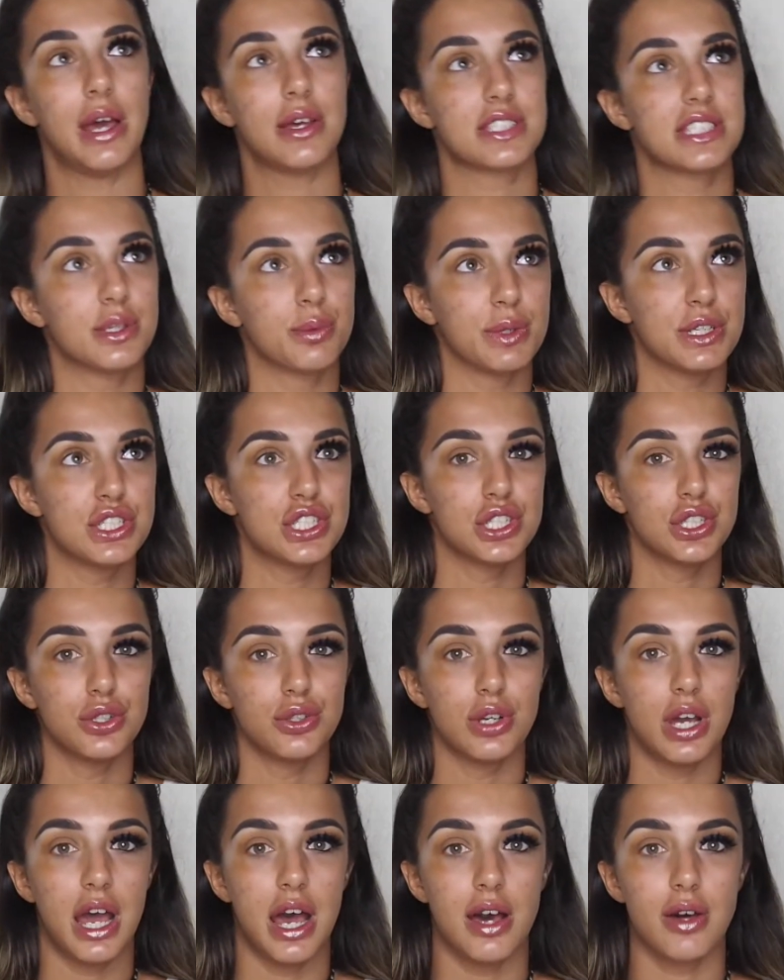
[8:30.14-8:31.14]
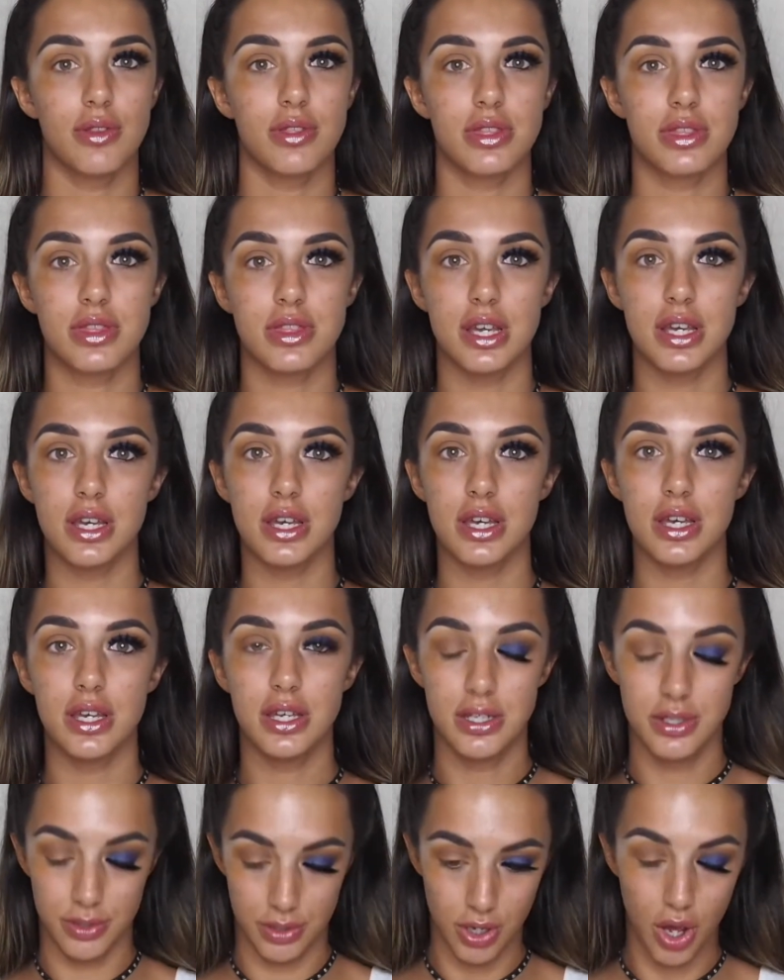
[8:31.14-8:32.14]
else did we do out
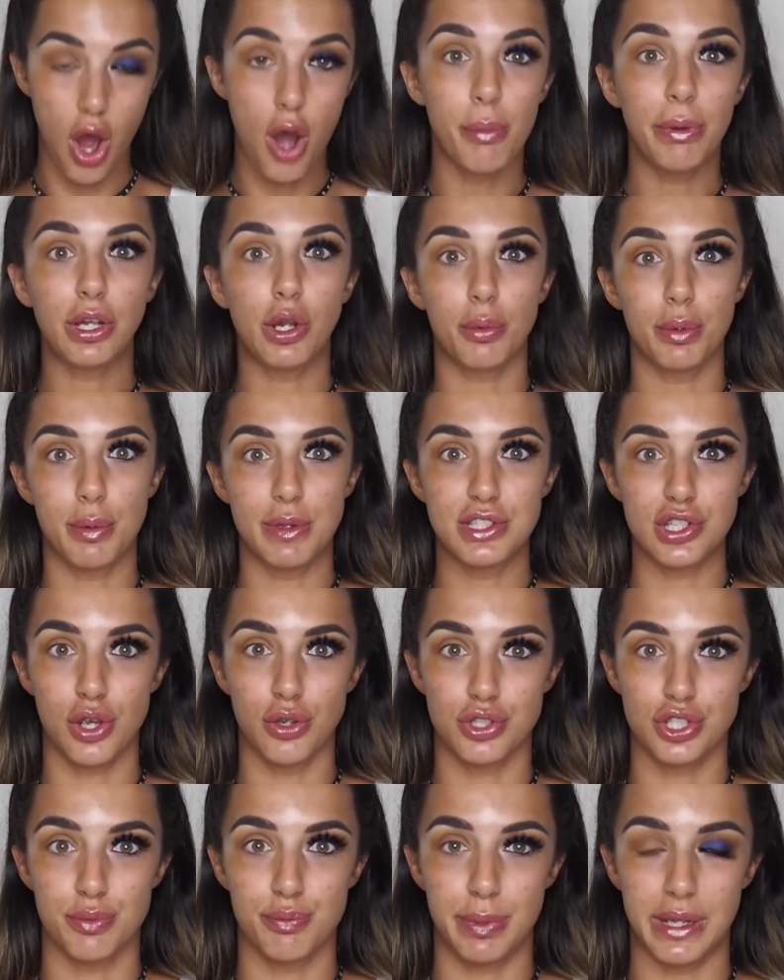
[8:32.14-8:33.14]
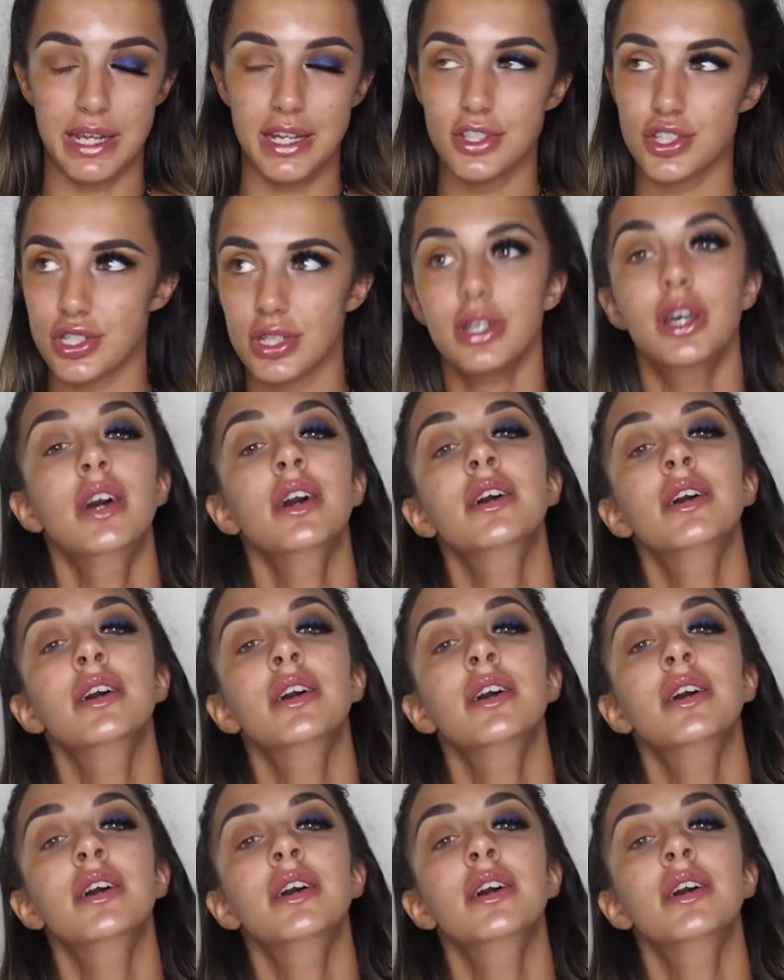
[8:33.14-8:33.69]
there? Oh my god, we went to Ocean Beach.